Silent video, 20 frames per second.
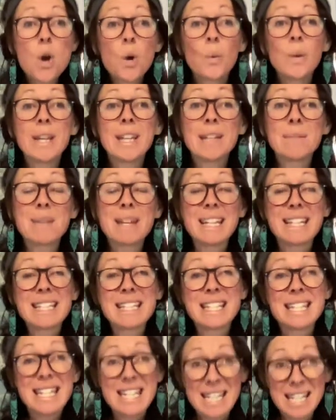We can make a
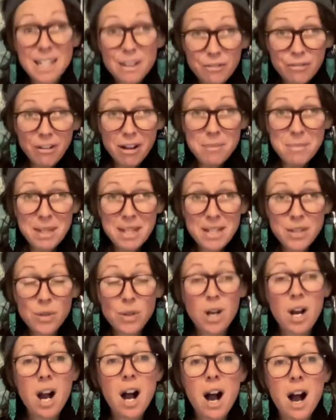tea from it
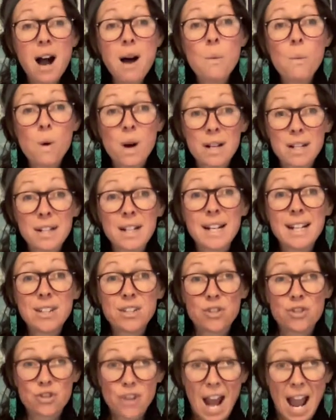or a hot water
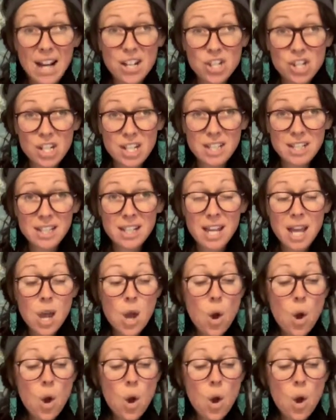extraction,